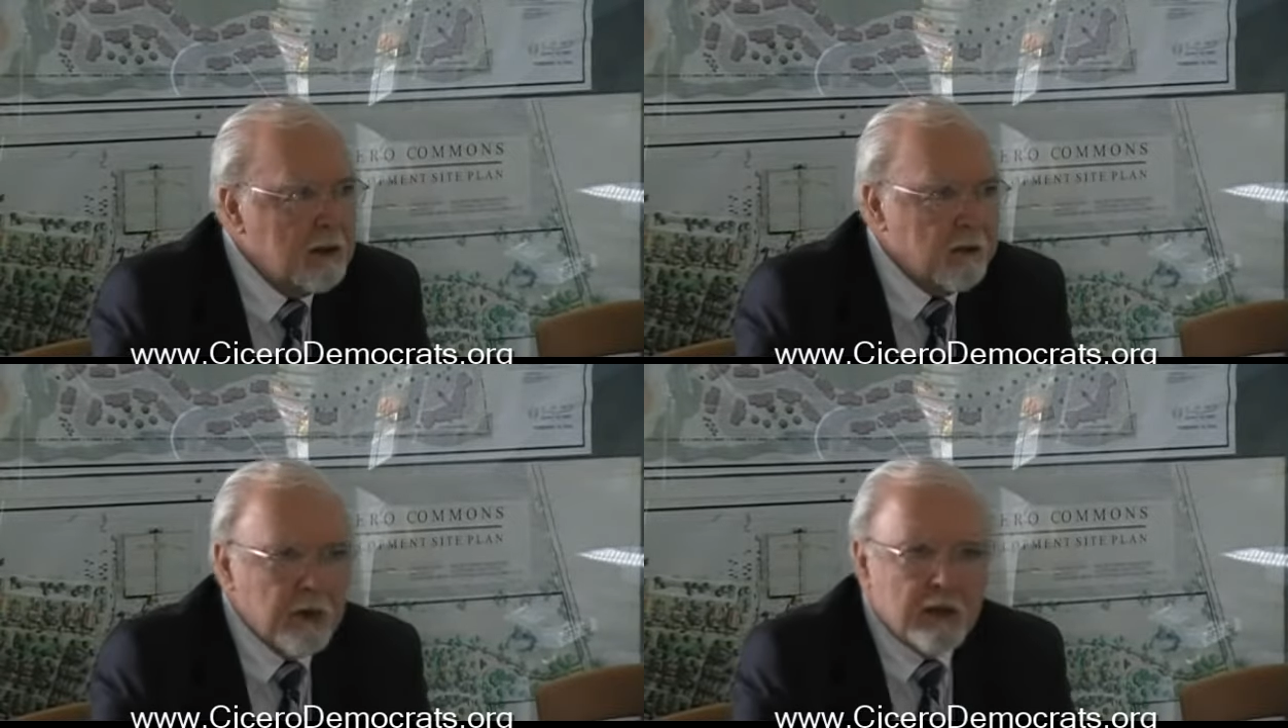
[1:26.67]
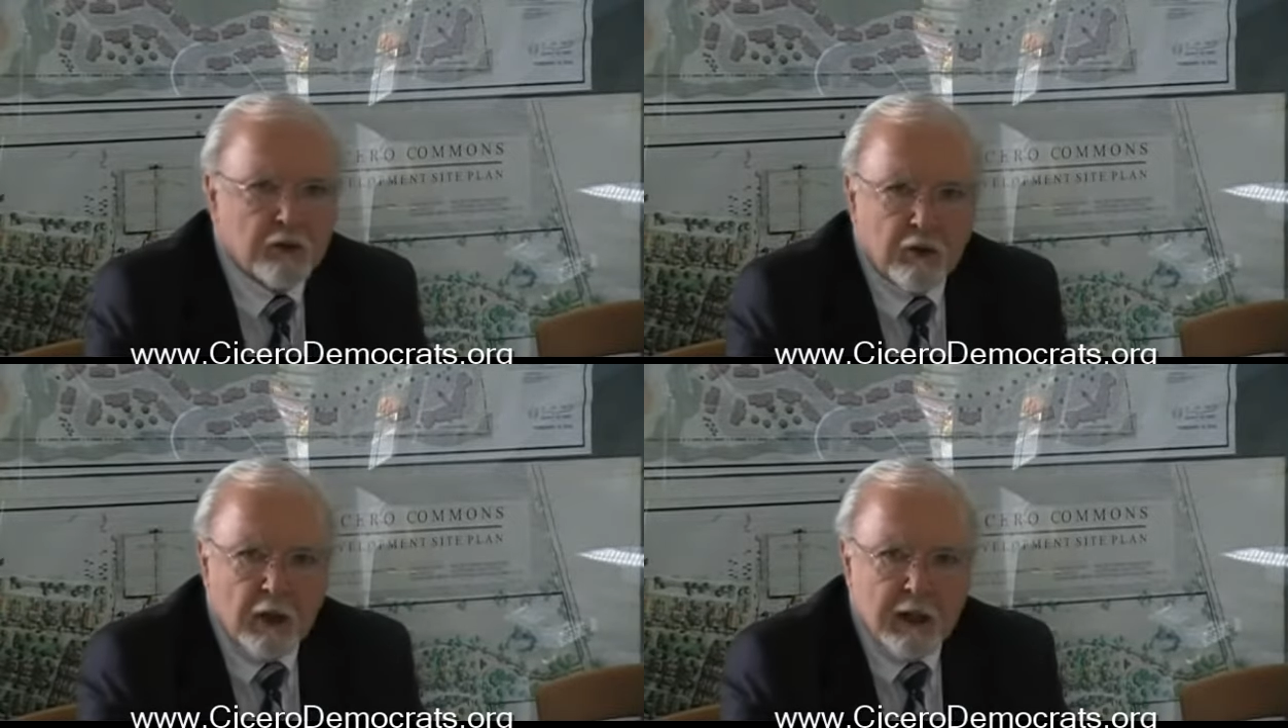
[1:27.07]
the Red
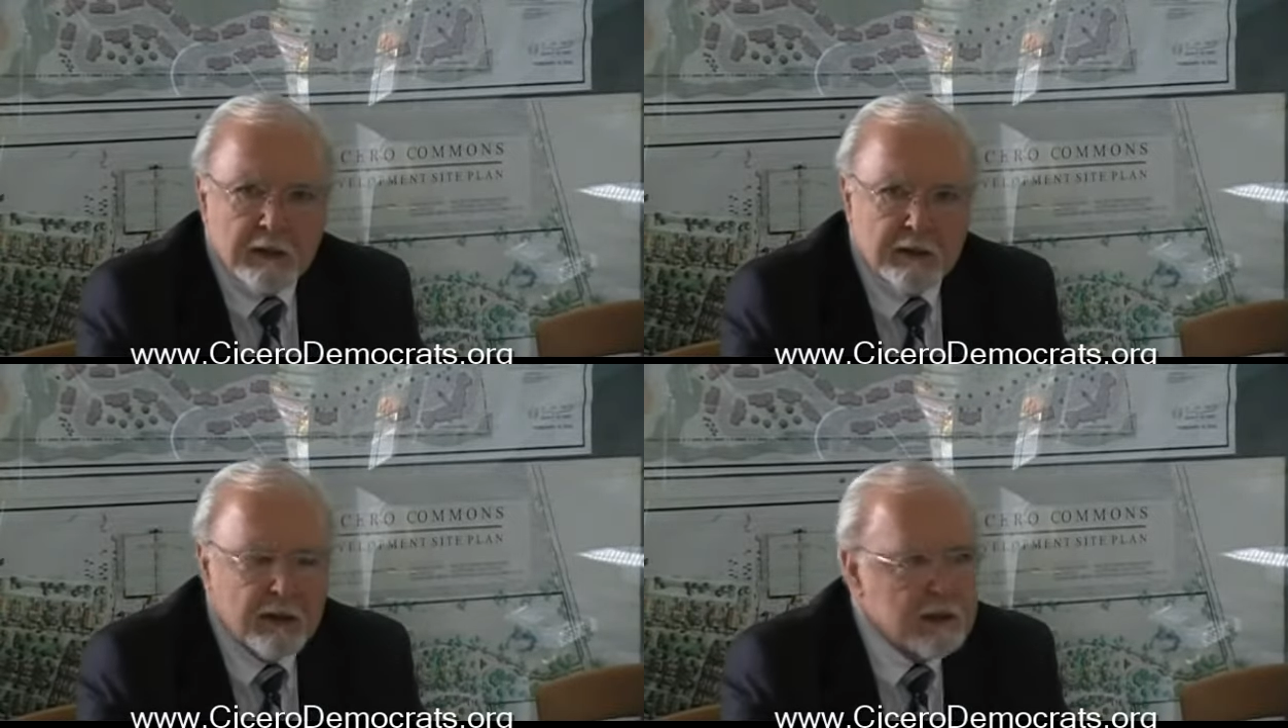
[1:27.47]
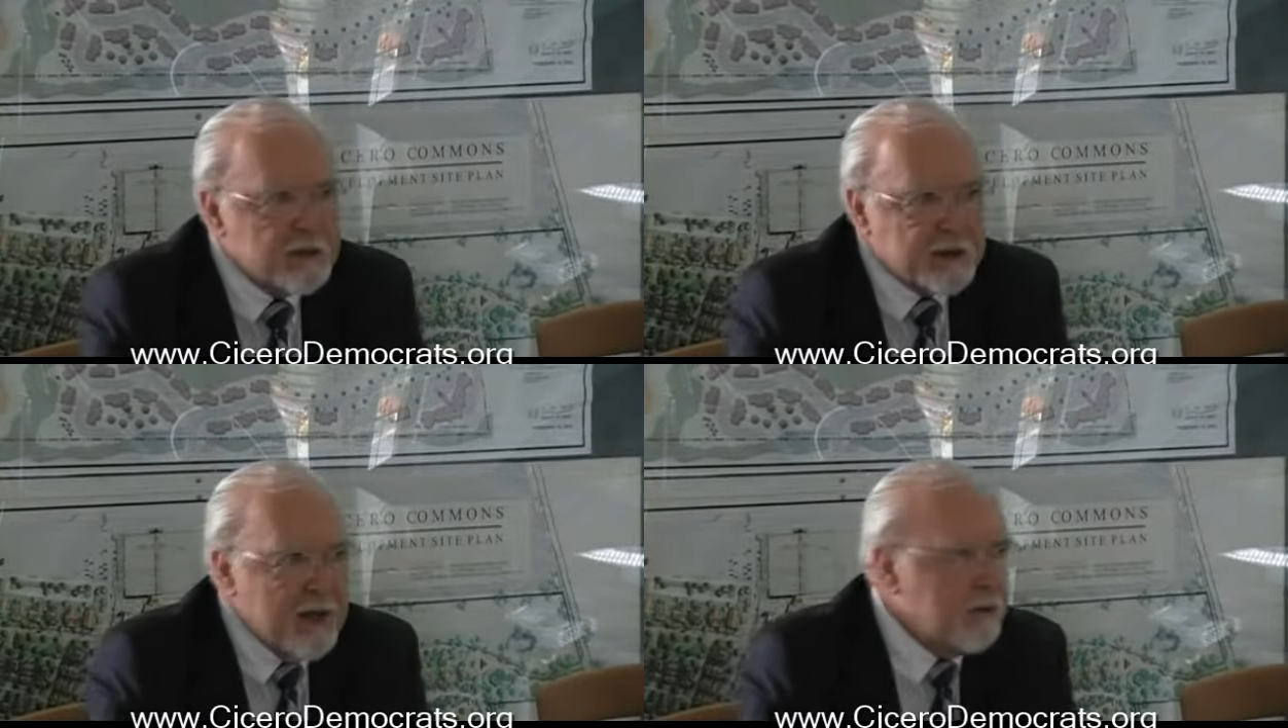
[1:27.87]
Cross,
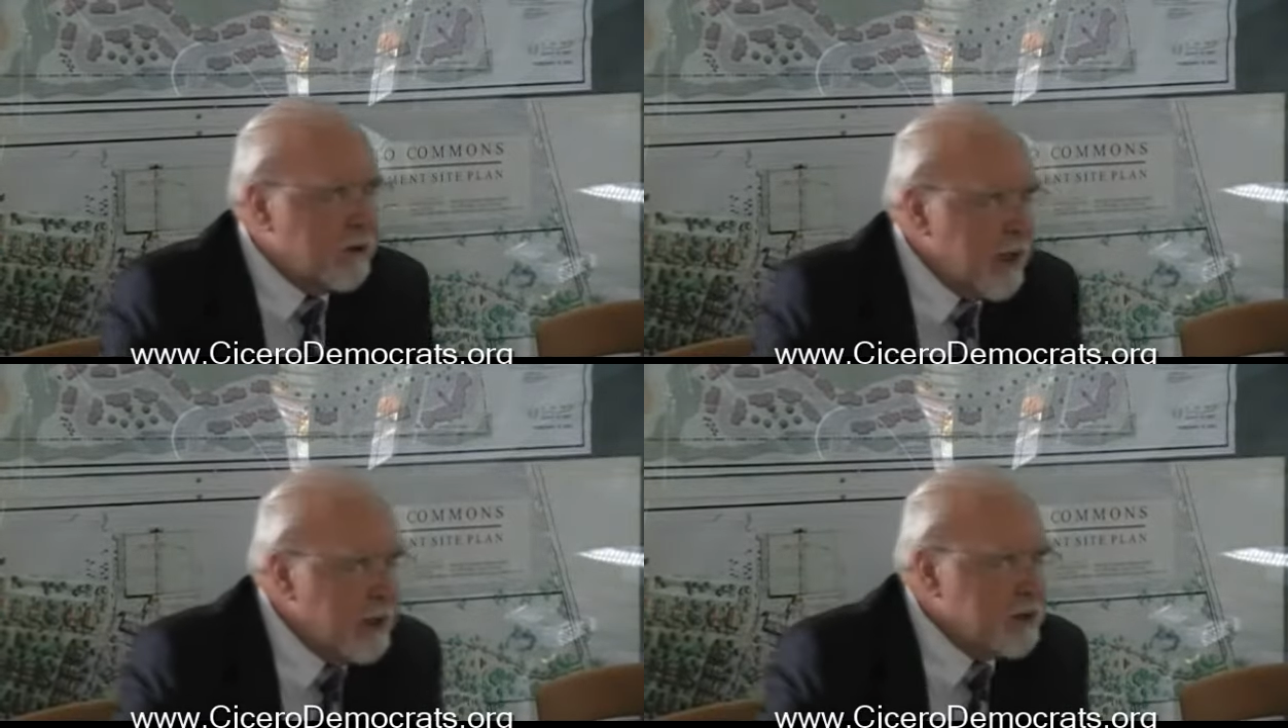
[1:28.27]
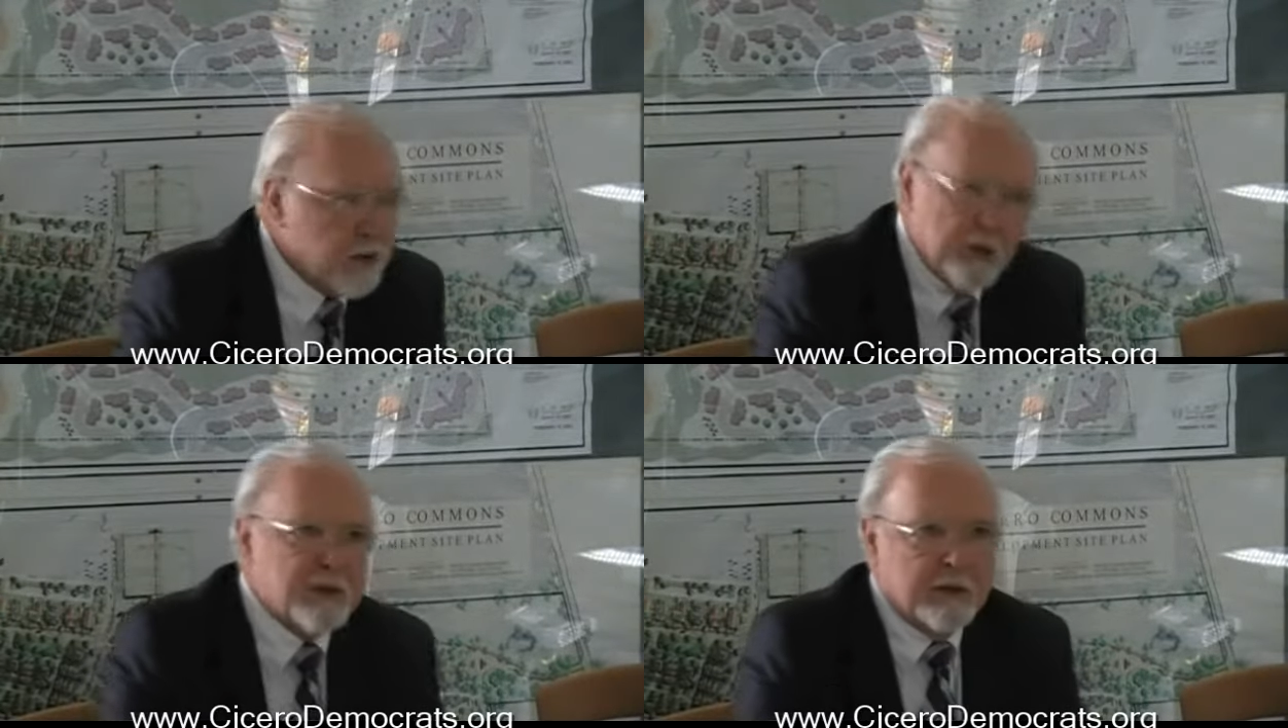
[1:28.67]
seven or eight
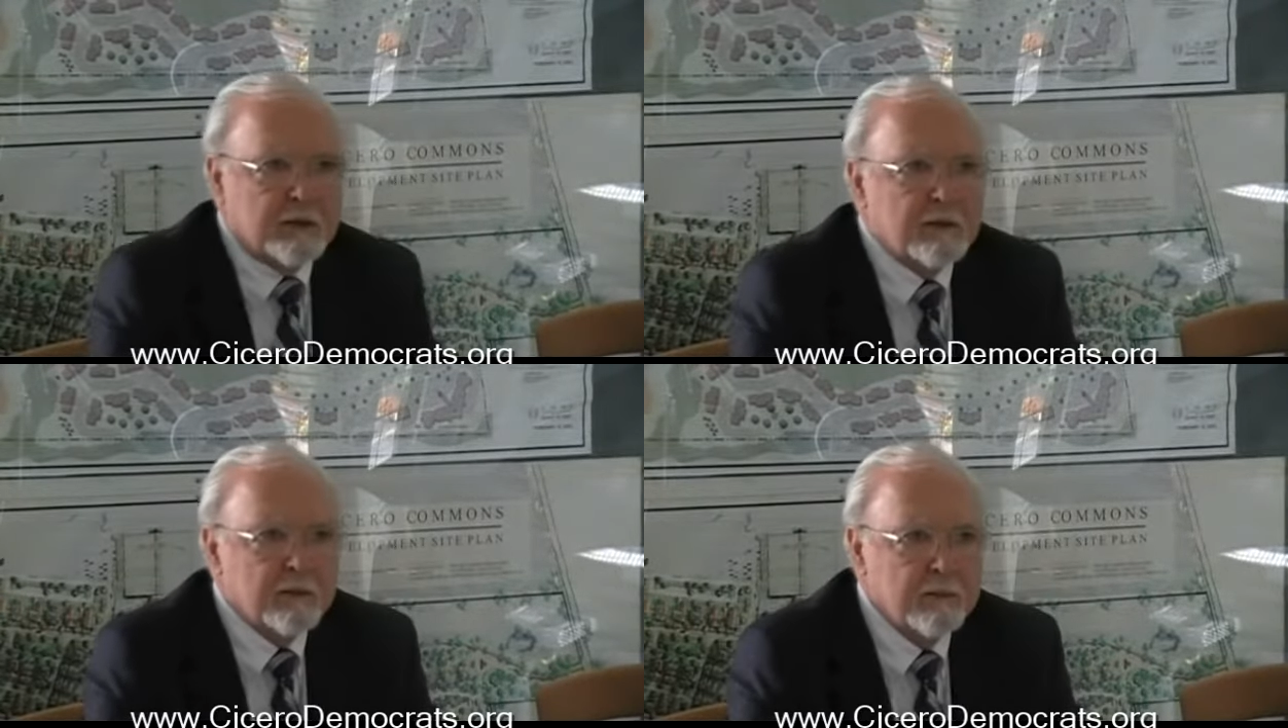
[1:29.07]
churches,